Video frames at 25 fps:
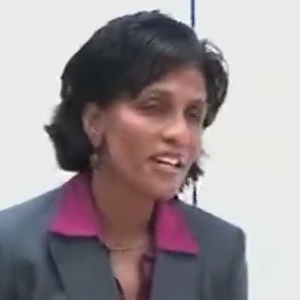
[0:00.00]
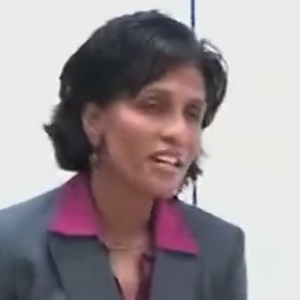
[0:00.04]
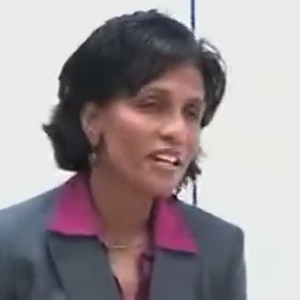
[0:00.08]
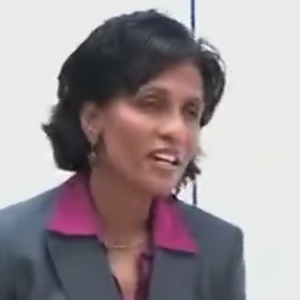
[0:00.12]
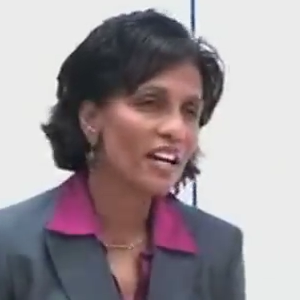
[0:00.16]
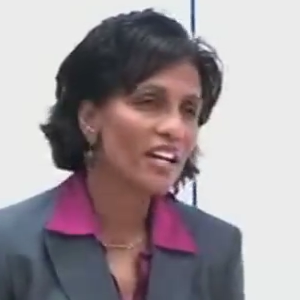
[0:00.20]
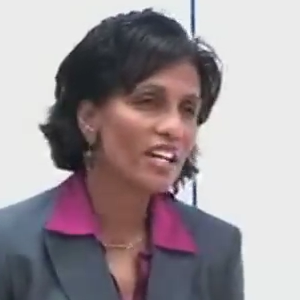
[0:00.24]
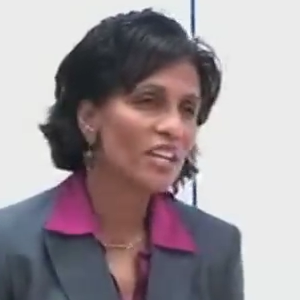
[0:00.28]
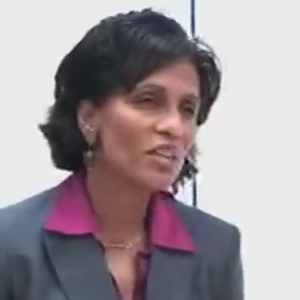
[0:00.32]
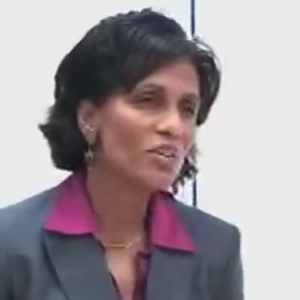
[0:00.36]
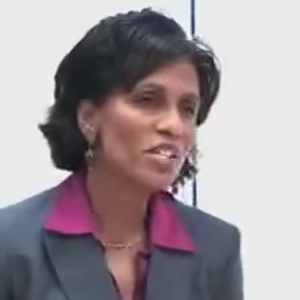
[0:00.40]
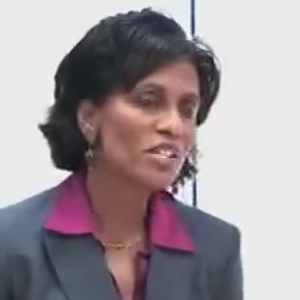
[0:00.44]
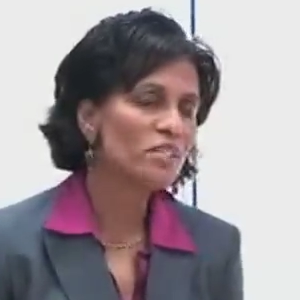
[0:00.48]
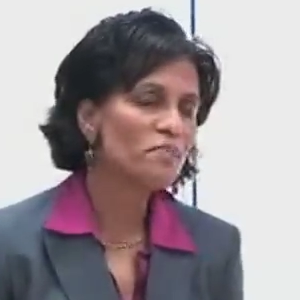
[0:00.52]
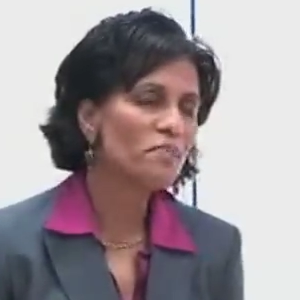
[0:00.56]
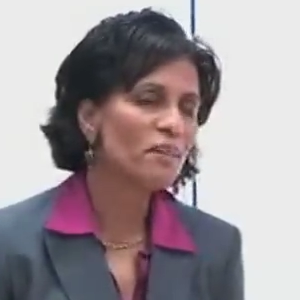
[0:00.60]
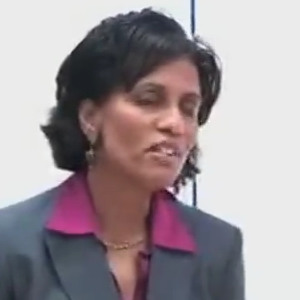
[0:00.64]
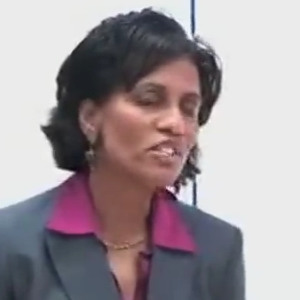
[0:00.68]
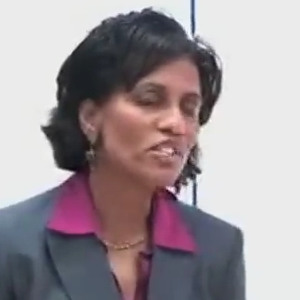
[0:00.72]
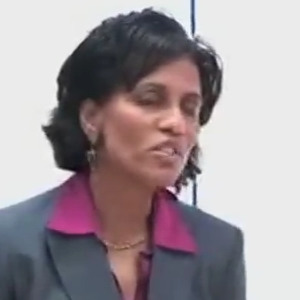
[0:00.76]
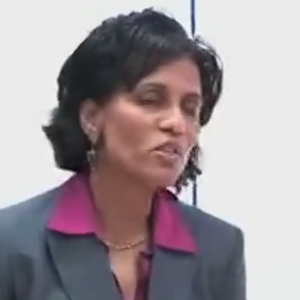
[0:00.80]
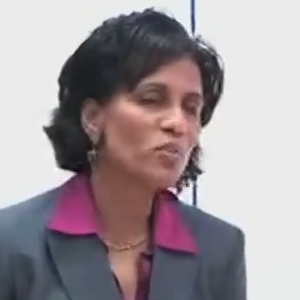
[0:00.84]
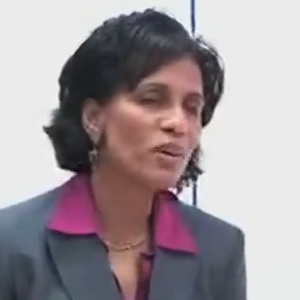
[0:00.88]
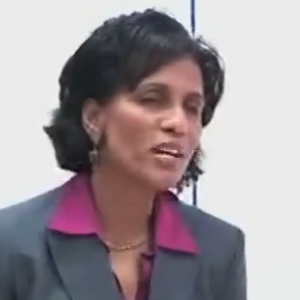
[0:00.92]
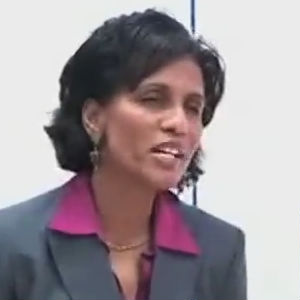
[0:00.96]

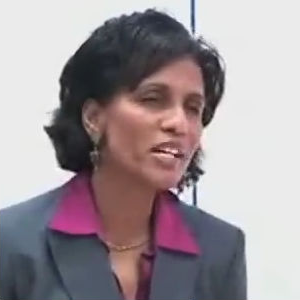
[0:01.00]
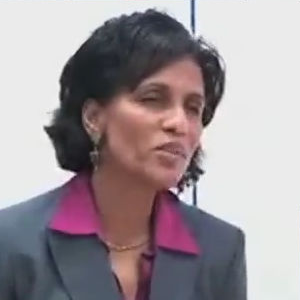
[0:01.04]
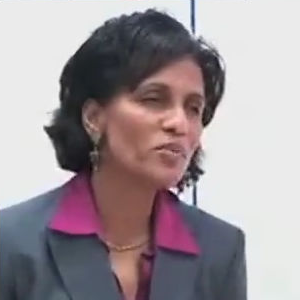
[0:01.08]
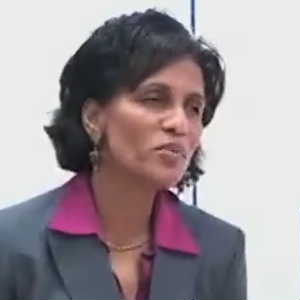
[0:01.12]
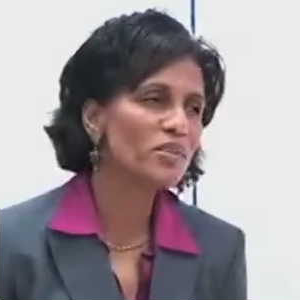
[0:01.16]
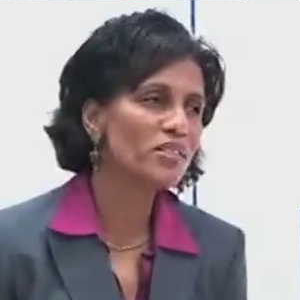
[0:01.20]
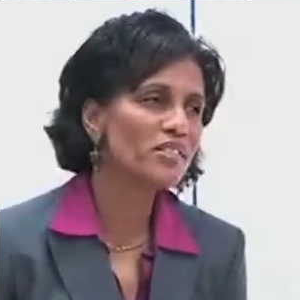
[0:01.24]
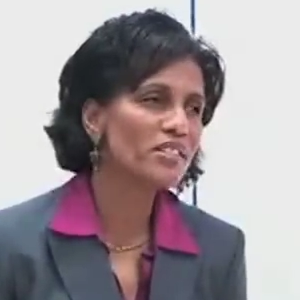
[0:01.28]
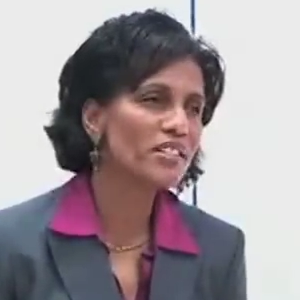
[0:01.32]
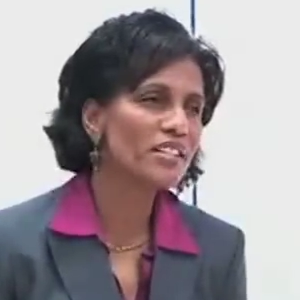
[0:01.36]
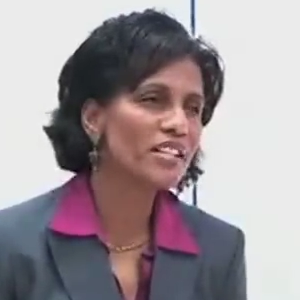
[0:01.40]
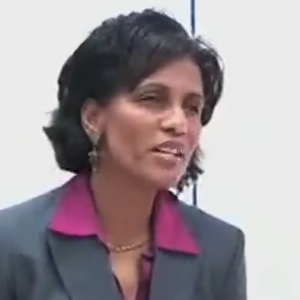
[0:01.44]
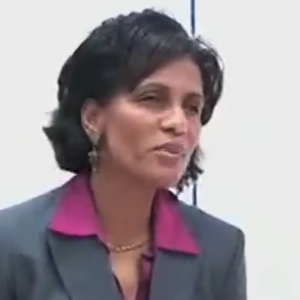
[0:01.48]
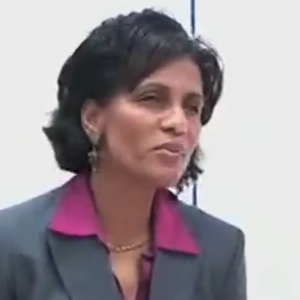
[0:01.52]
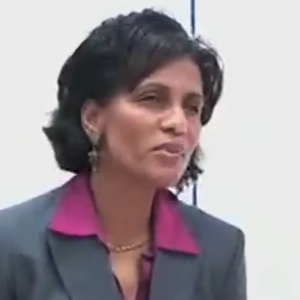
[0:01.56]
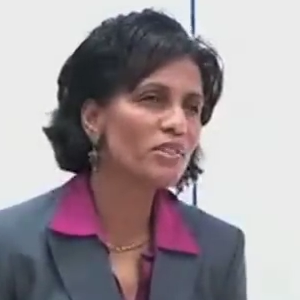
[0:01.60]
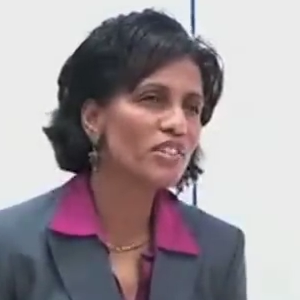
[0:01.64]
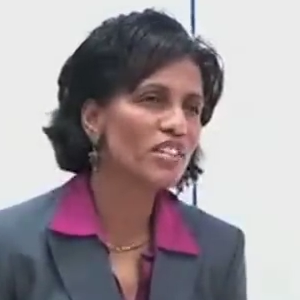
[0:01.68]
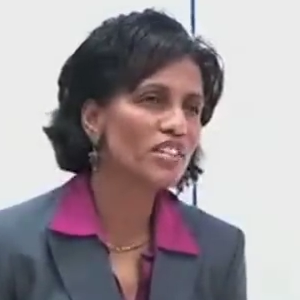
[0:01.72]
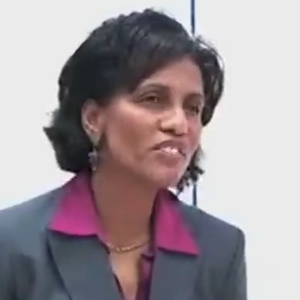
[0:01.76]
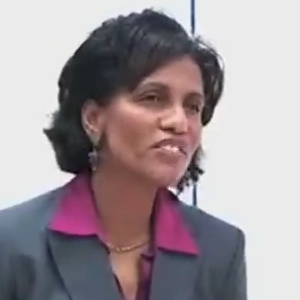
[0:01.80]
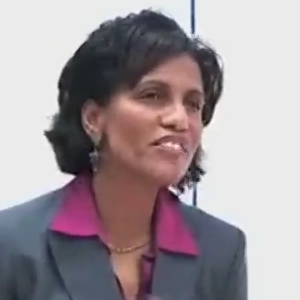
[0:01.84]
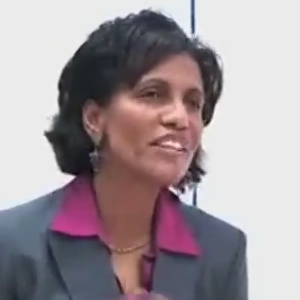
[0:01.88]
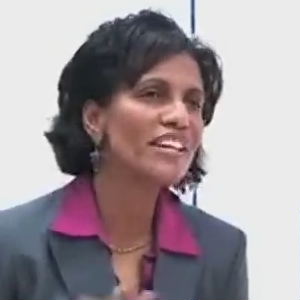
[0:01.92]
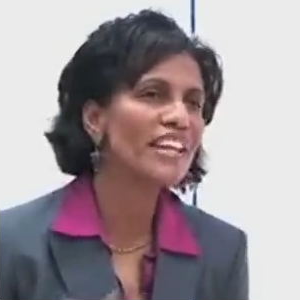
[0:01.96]
Especially when it was dealing with
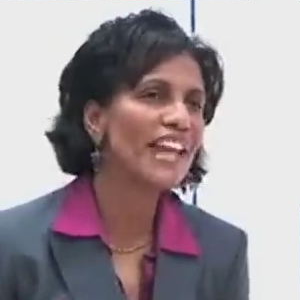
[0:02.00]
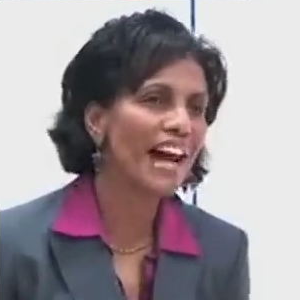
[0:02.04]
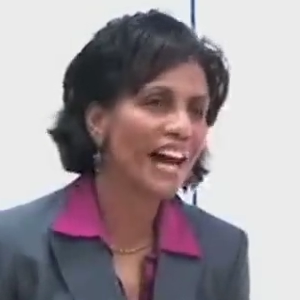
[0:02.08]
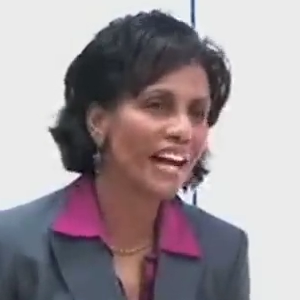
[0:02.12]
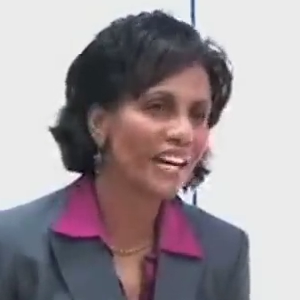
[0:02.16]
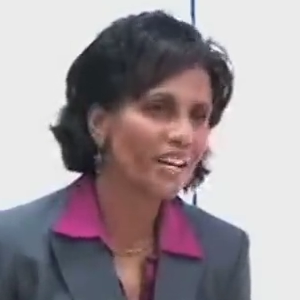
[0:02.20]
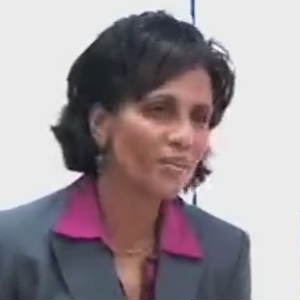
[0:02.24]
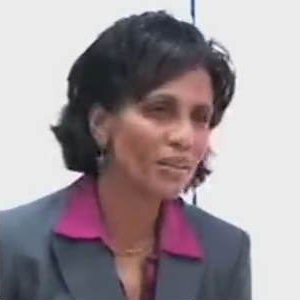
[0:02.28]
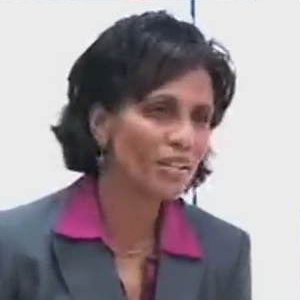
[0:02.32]
just the land.